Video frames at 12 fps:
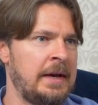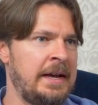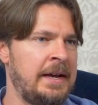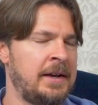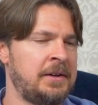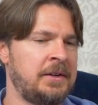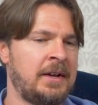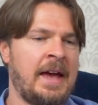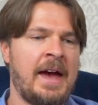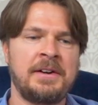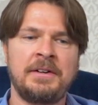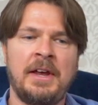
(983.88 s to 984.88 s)

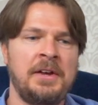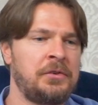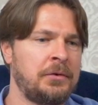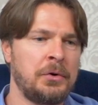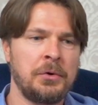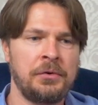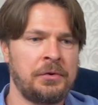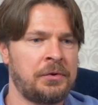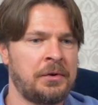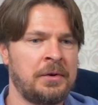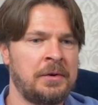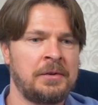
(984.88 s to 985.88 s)
There is, of course,
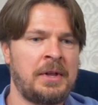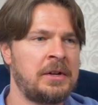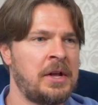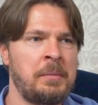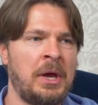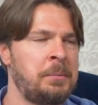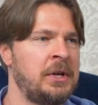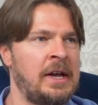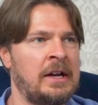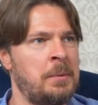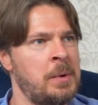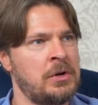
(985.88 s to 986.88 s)
there may be an
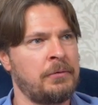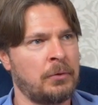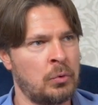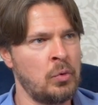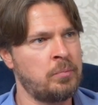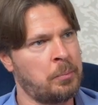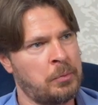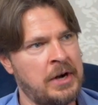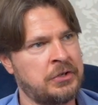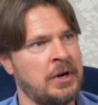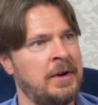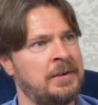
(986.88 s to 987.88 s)
element of group
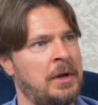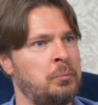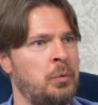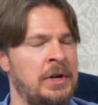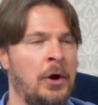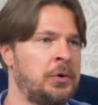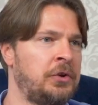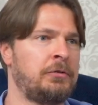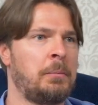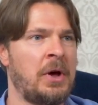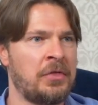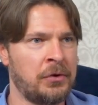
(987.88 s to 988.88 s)
pressure that we notice
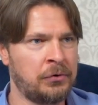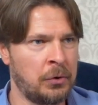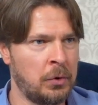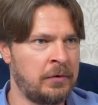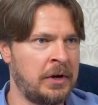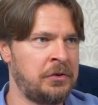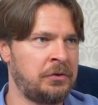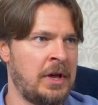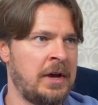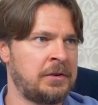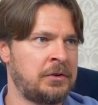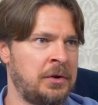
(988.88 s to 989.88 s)
from other surveys
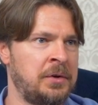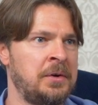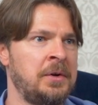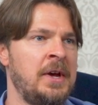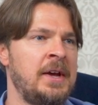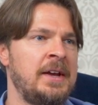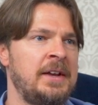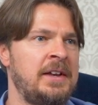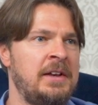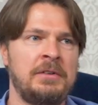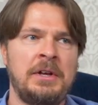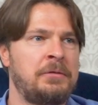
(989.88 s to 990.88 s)
that
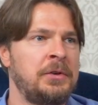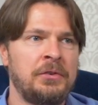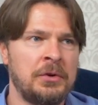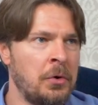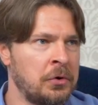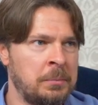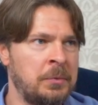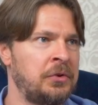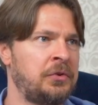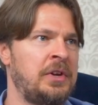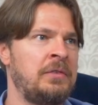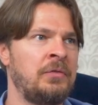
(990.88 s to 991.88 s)
even if it's
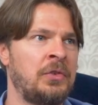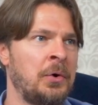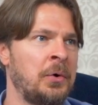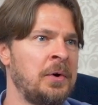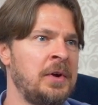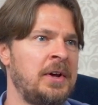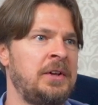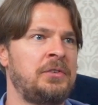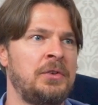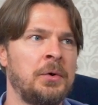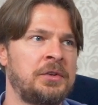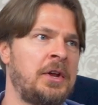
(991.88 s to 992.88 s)
anonymous, even though
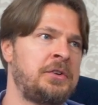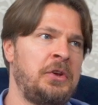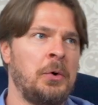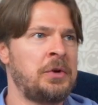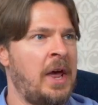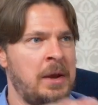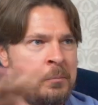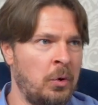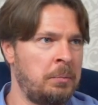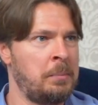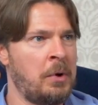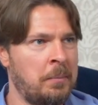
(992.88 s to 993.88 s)
it's not that your name
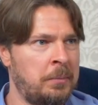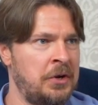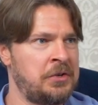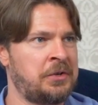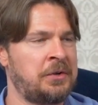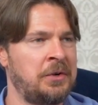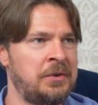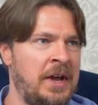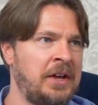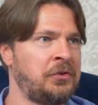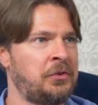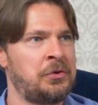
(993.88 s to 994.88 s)
will be published
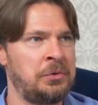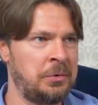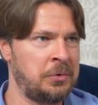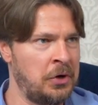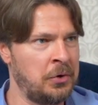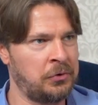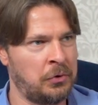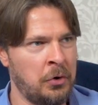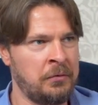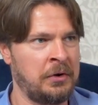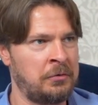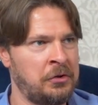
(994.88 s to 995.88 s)
next to your
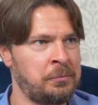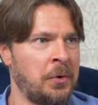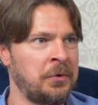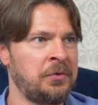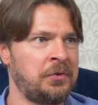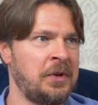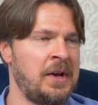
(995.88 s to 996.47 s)
survey response,